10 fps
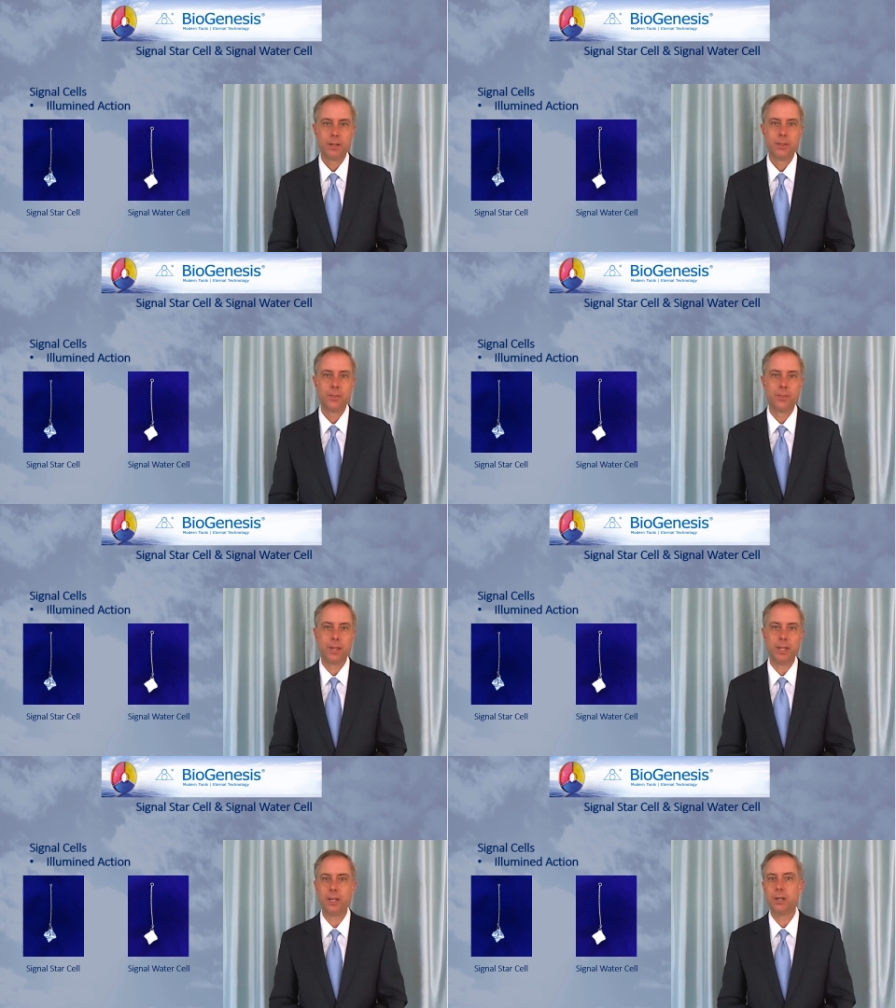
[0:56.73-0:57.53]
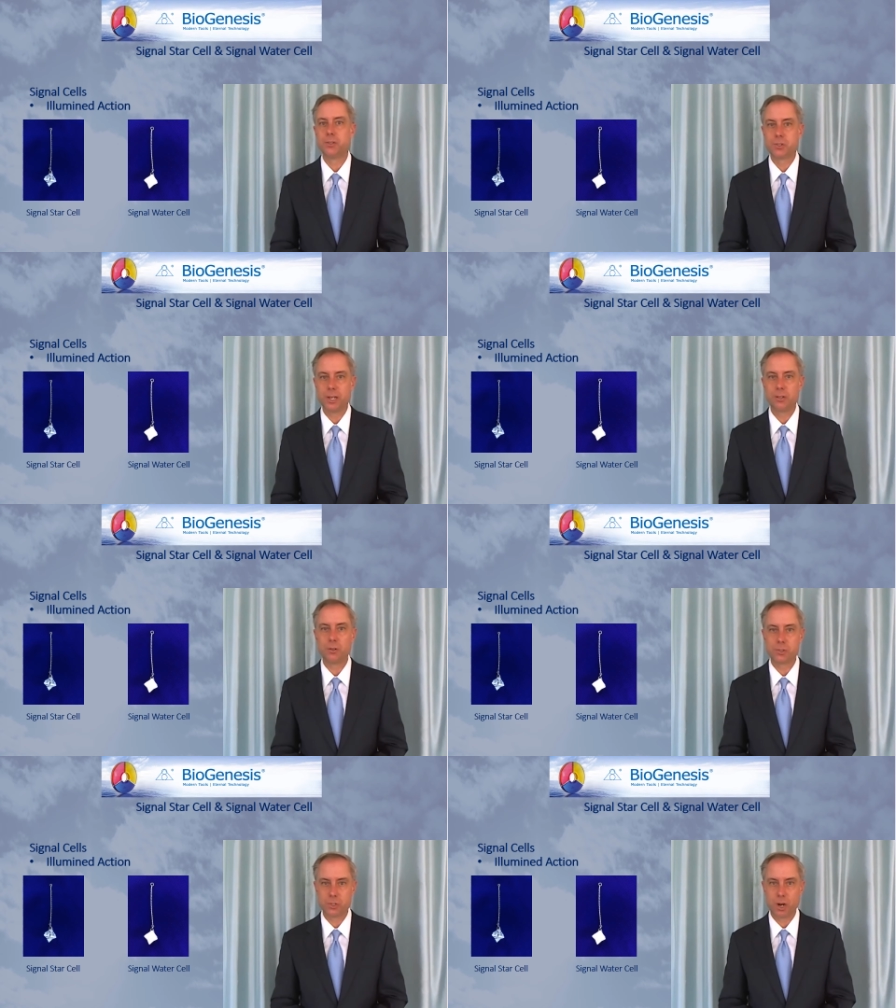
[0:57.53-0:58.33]
The signal
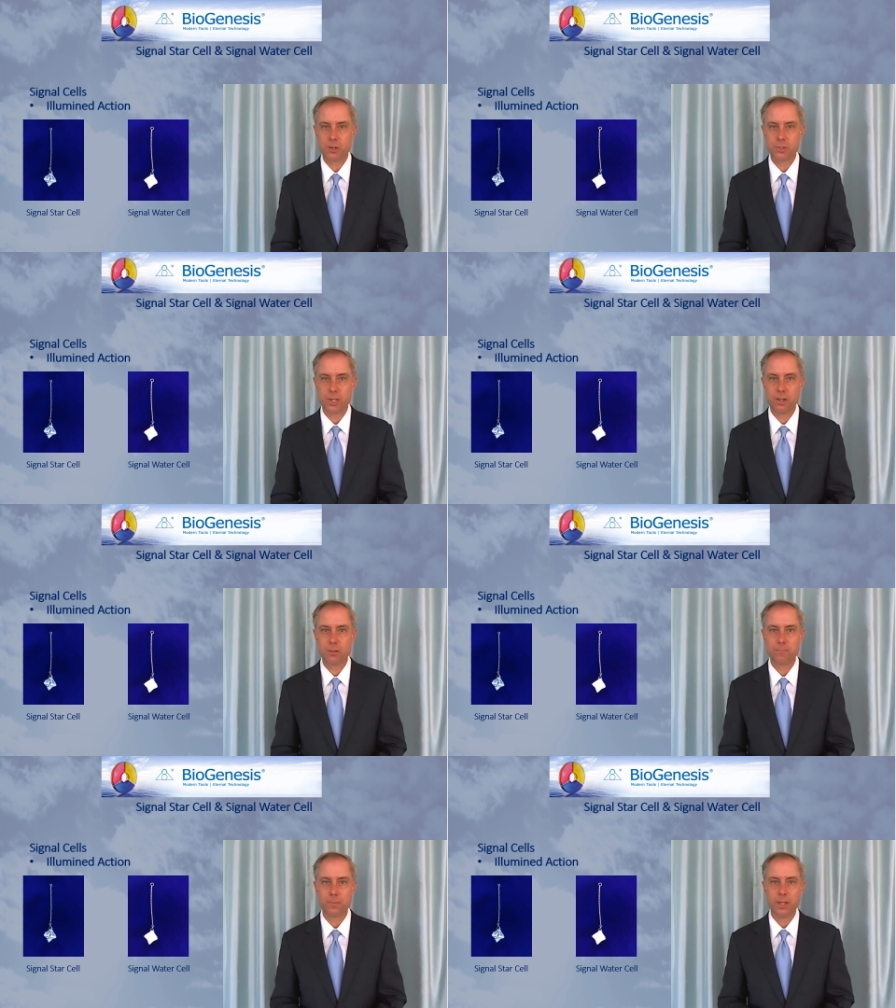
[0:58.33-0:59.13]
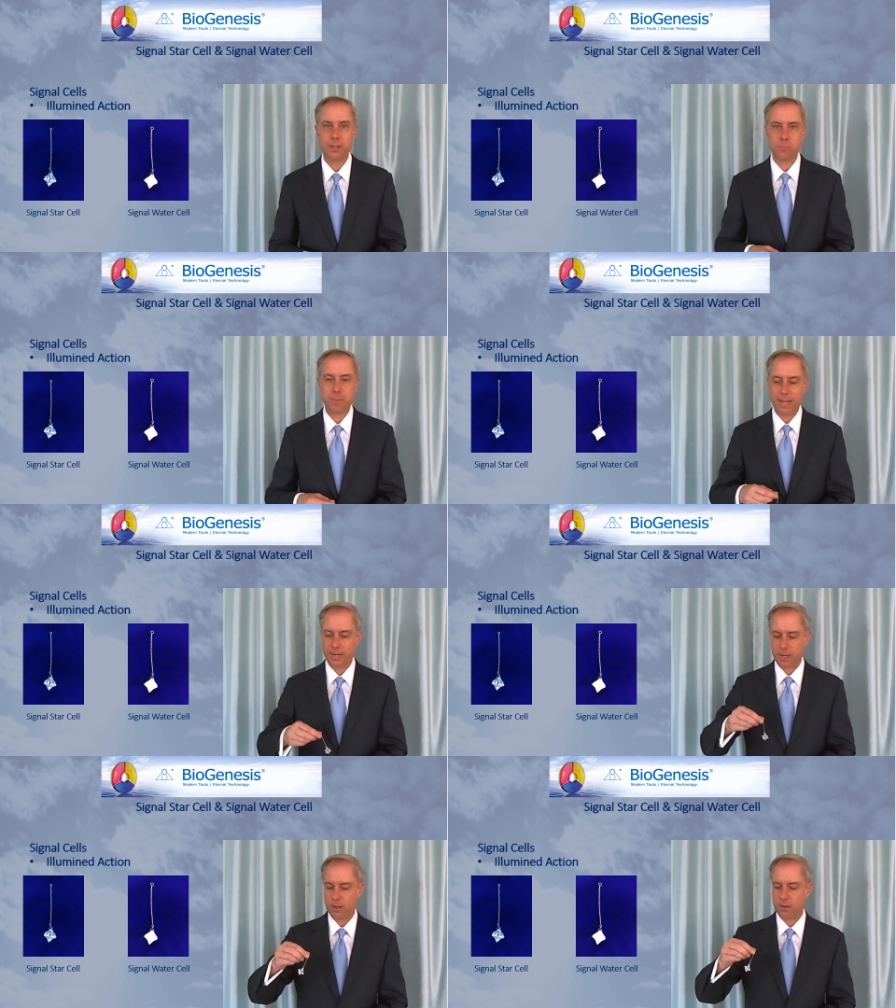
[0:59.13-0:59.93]
star cell is made
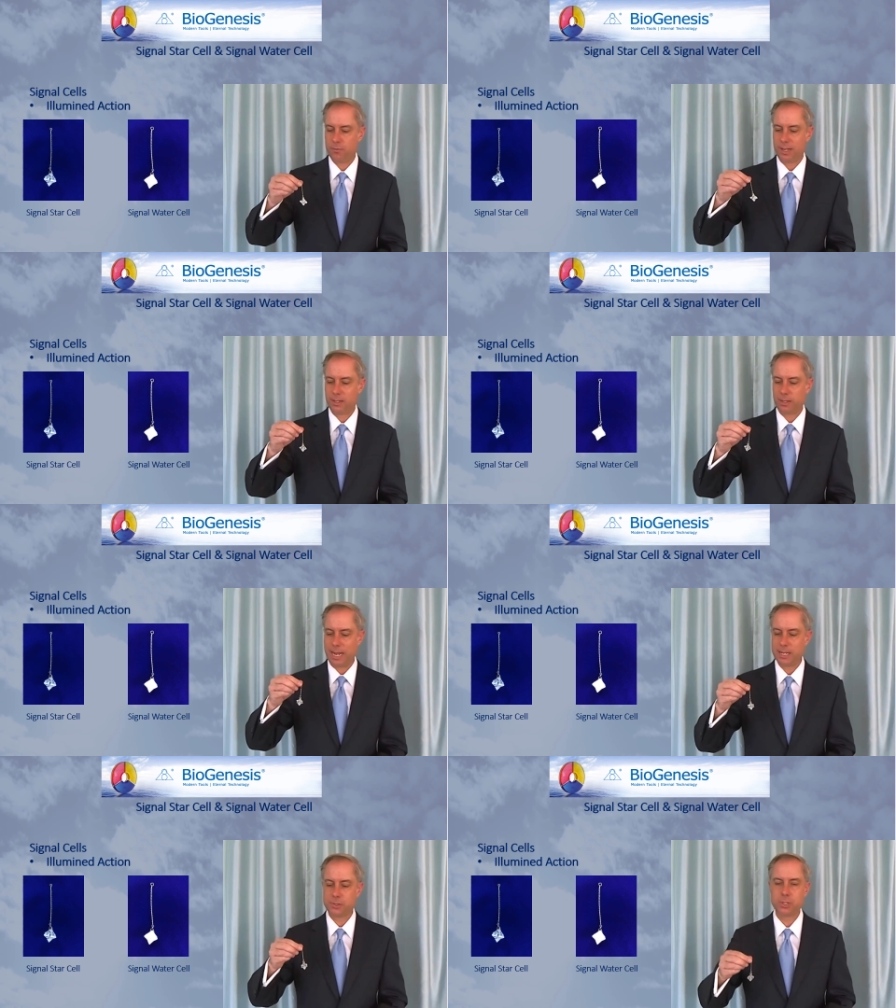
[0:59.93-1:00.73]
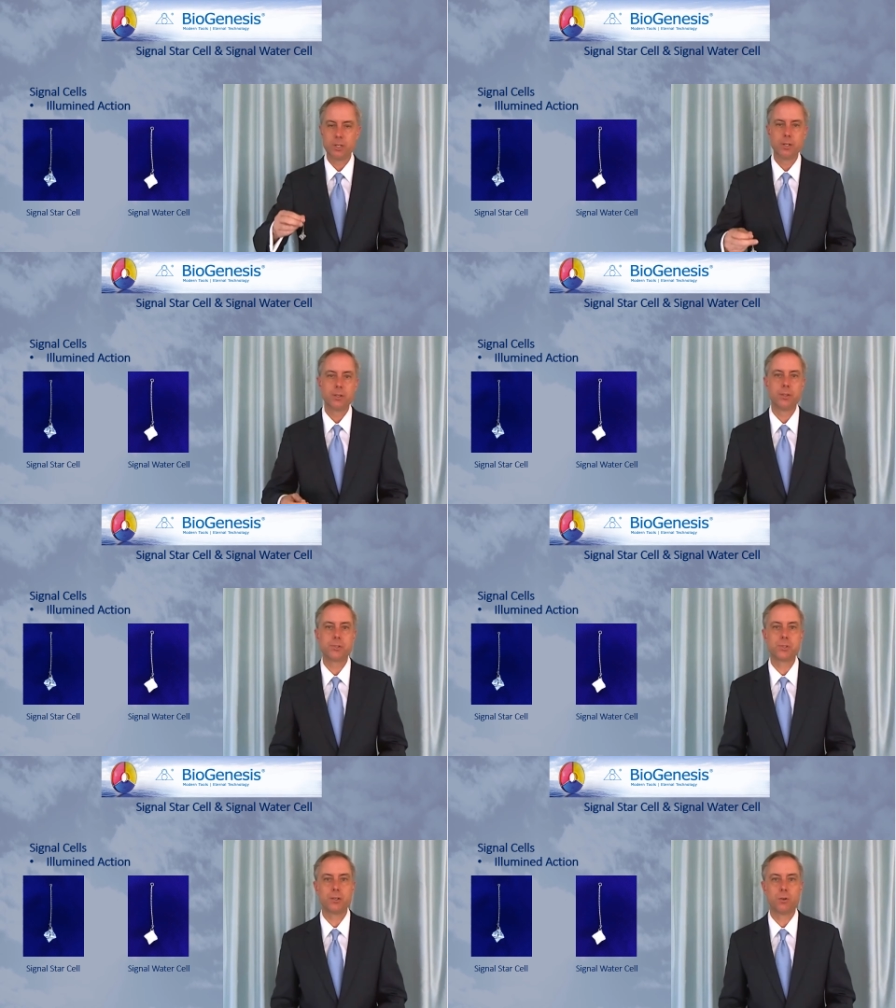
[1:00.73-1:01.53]
of glass. The
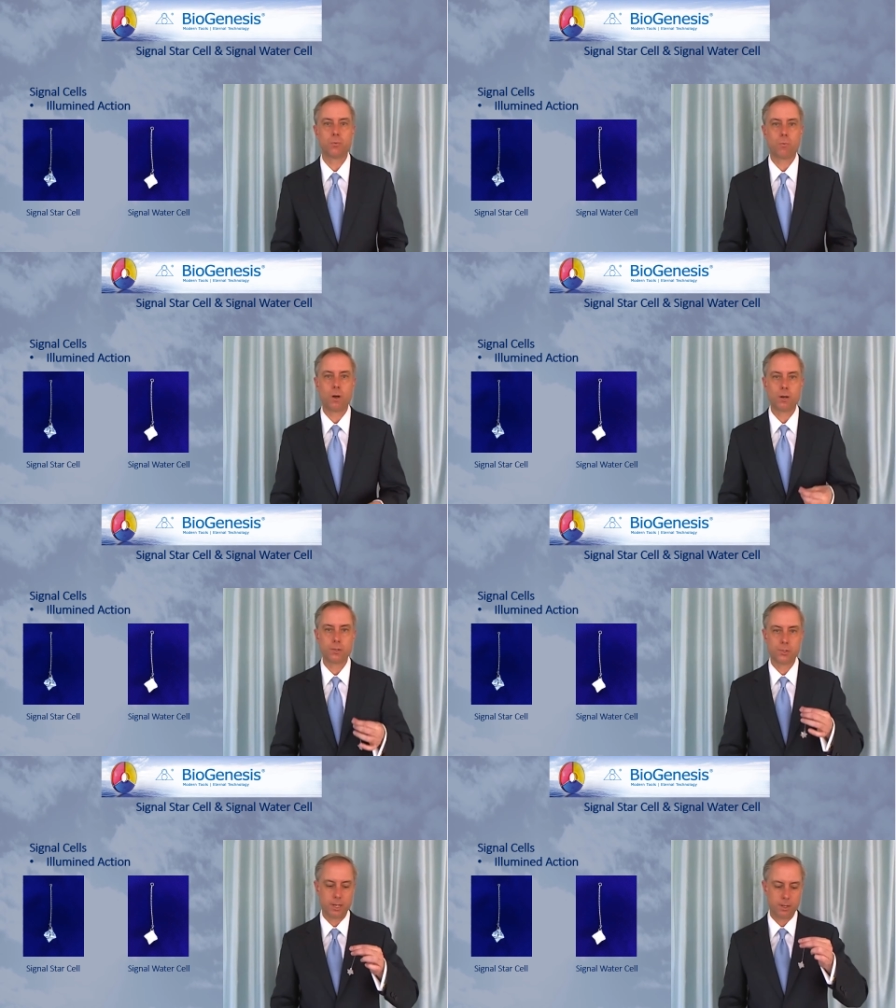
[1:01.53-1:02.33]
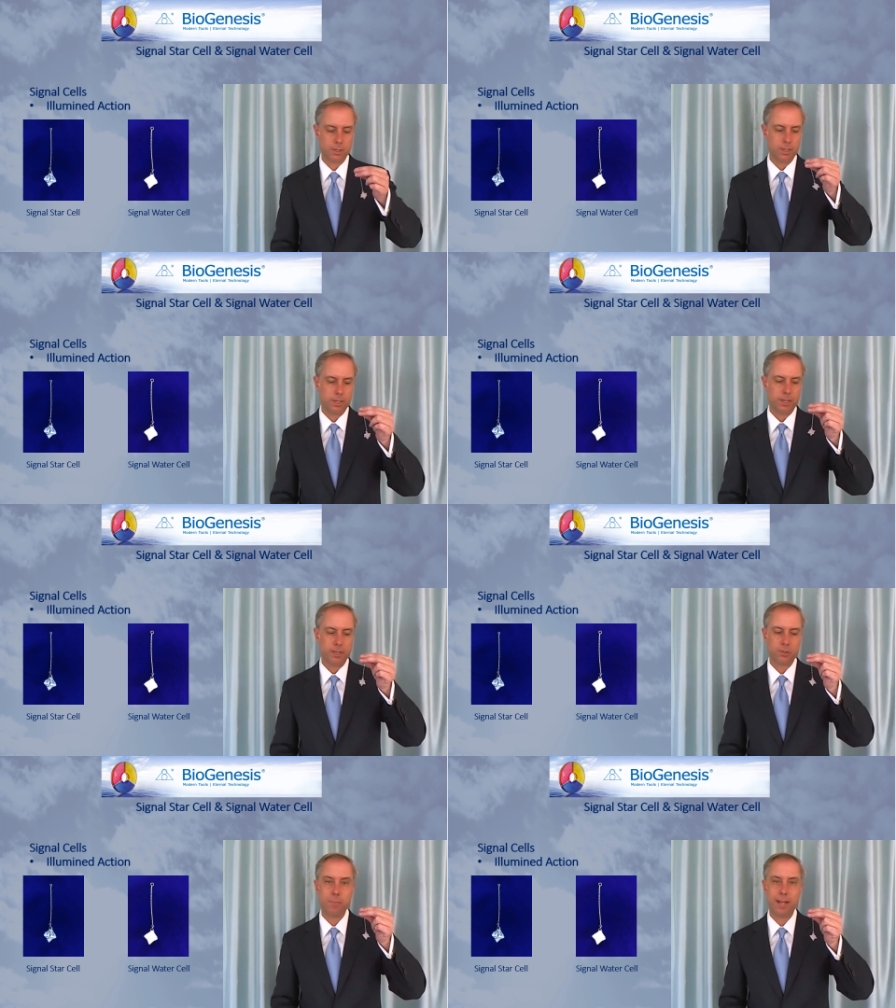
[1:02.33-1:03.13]
signal water cell
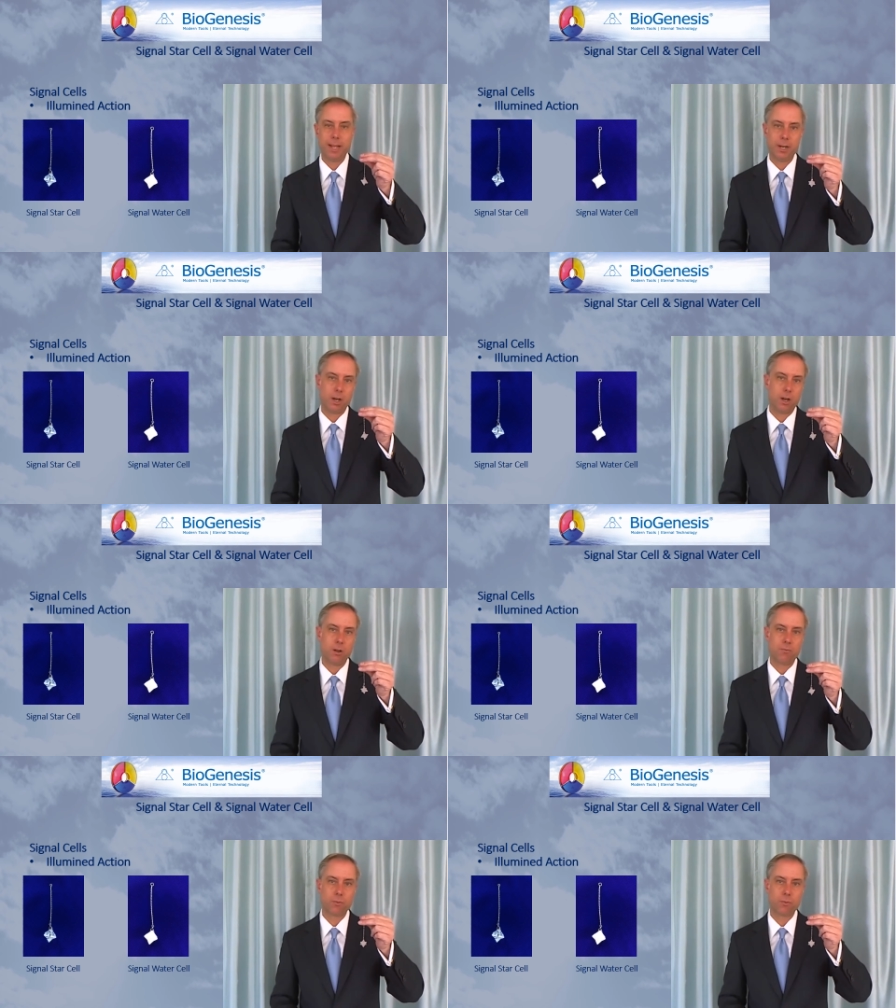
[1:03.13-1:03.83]
is made of